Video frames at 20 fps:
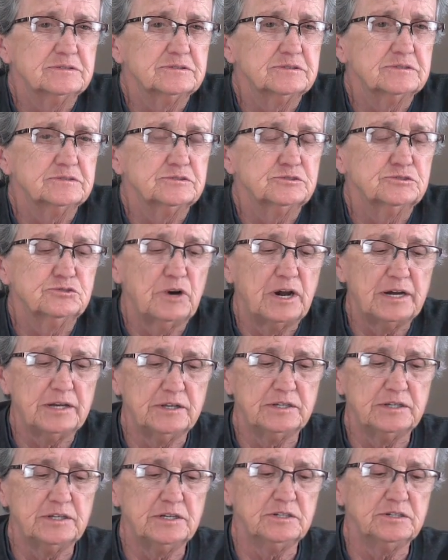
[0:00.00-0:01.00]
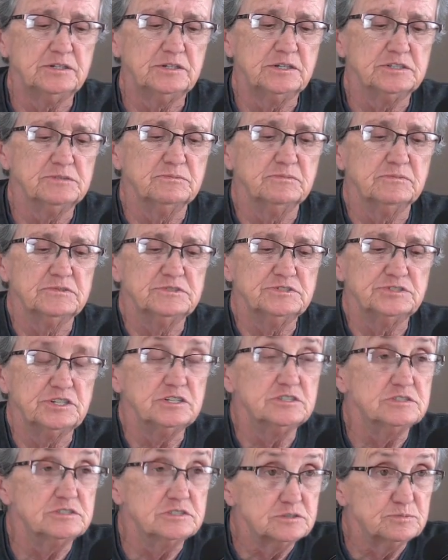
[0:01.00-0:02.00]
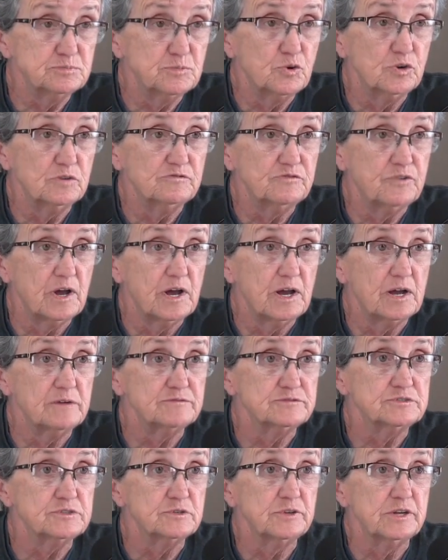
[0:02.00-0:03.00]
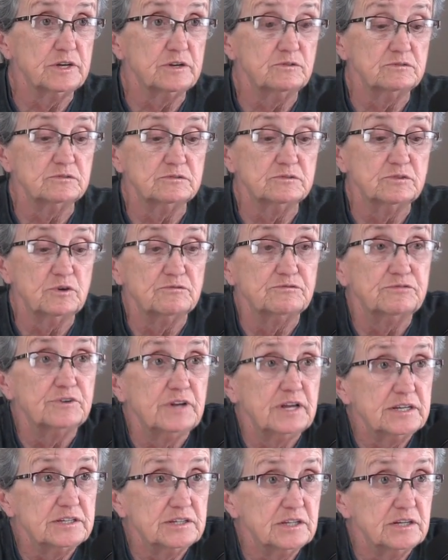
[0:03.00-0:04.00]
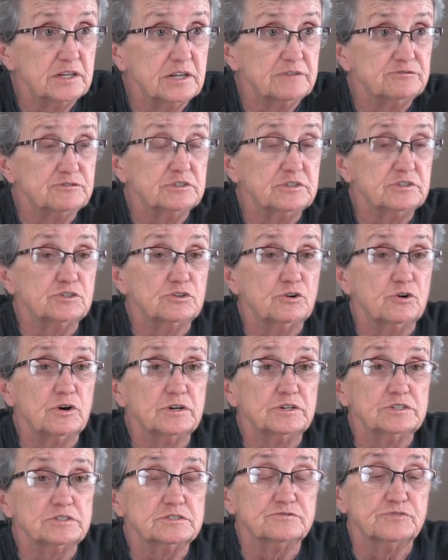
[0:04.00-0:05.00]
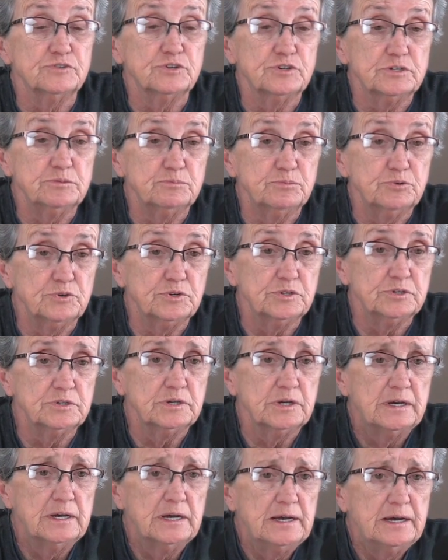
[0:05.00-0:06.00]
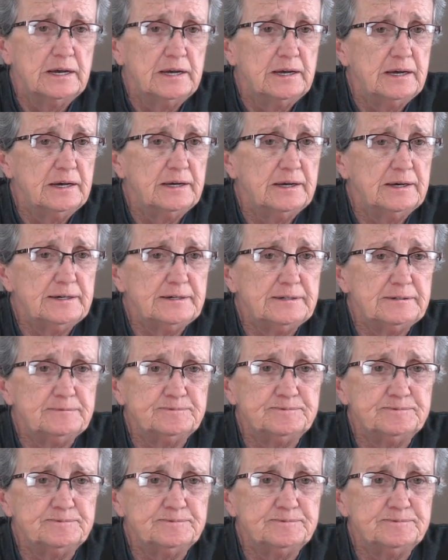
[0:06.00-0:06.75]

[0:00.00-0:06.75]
try to get the citizens more involved so they don't feel like they're left in the dark is very important. Um,